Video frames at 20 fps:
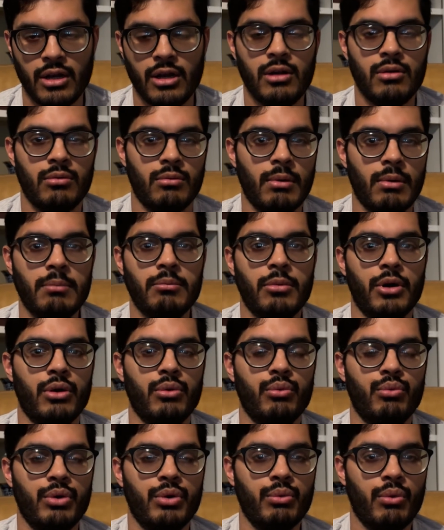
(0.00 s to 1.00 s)
Remember,
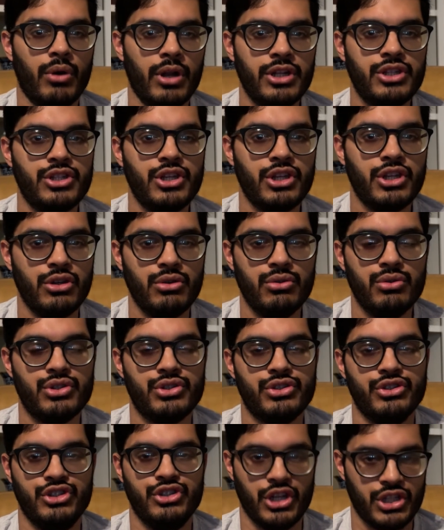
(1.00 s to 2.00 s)
we wanted to use
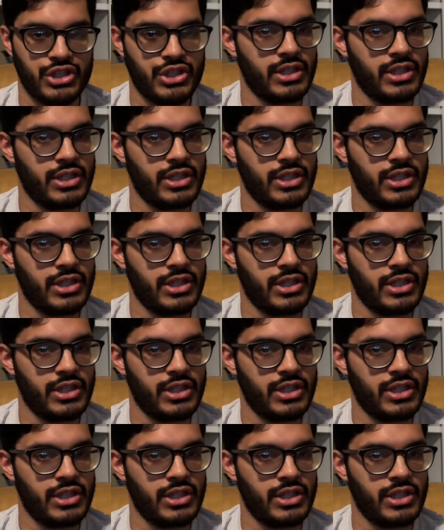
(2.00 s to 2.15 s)
just